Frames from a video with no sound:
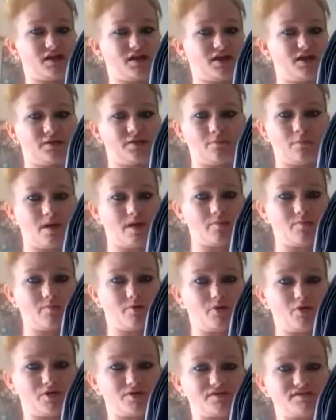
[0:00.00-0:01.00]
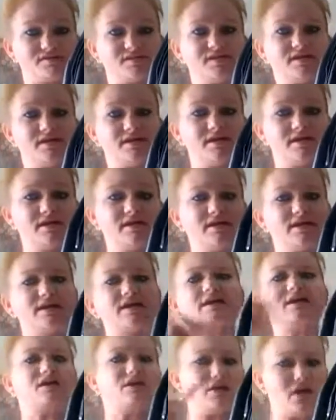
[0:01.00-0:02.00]
in my purse
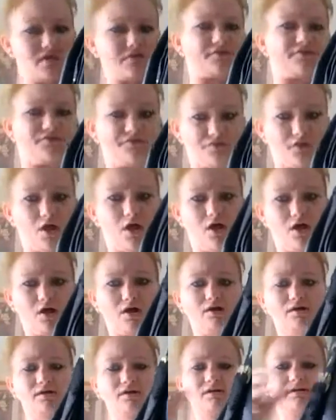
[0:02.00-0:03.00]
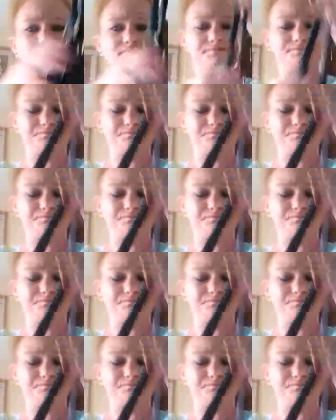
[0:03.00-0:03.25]
in another vlog.